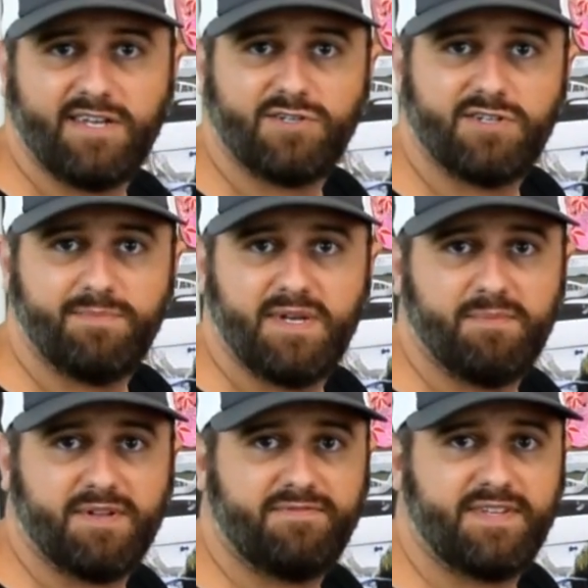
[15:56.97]
I should be
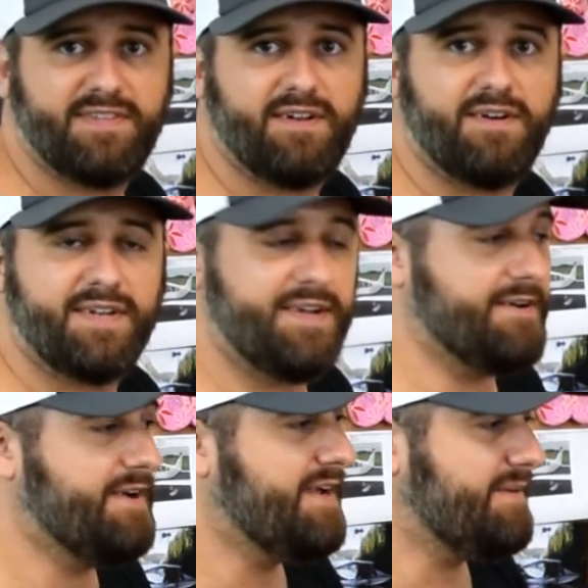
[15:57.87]
able to fit that on
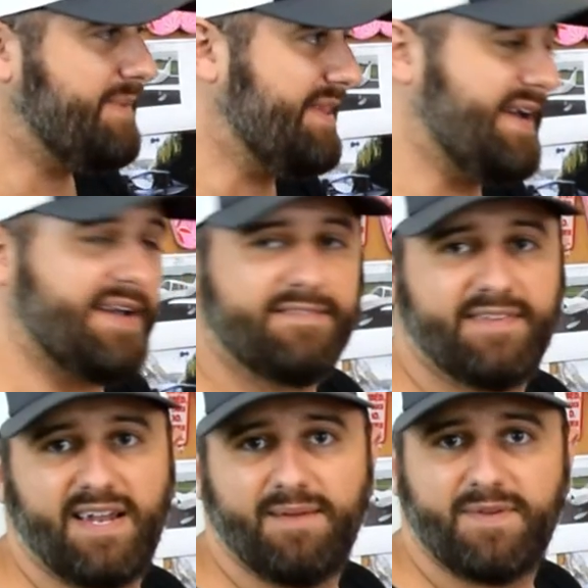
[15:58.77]
here. But like I
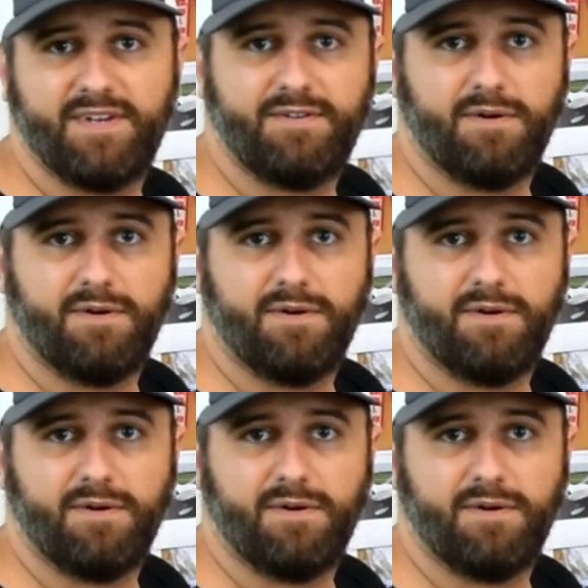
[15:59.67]
said, I'm gonna do